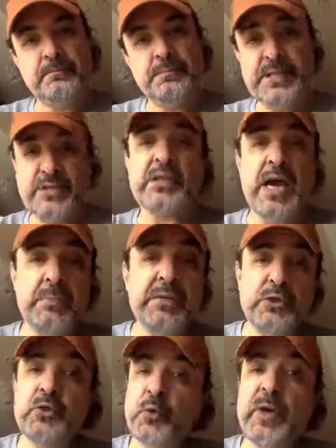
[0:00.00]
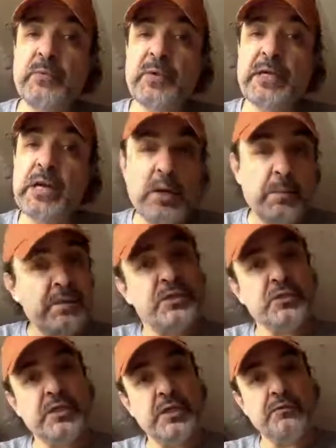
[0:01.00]
Because I'm in Ukraine right now. I'm in the
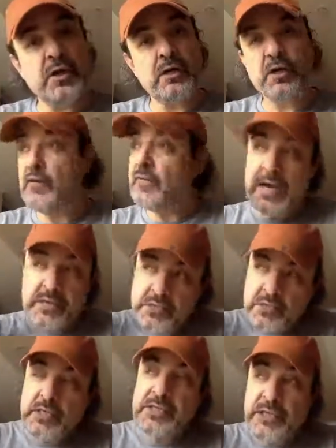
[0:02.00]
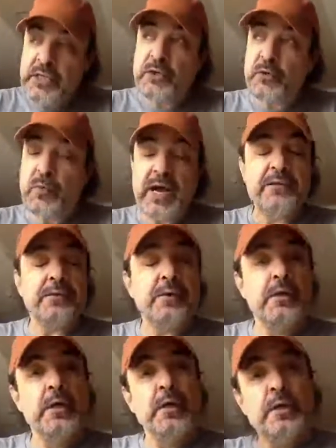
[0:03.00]
city of Kharkov. I hear,
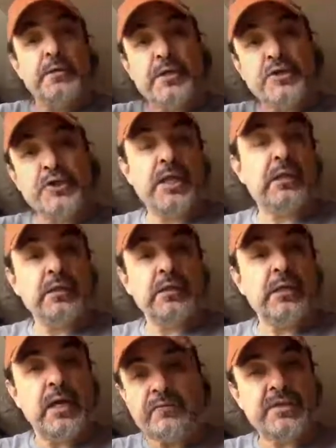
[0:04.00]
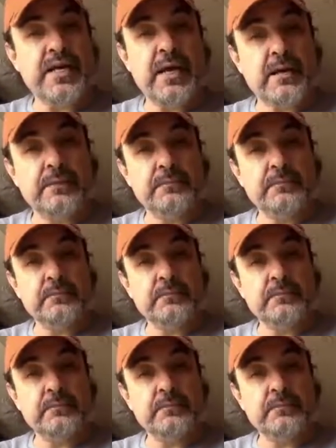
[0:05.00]
rather, the shelling every day.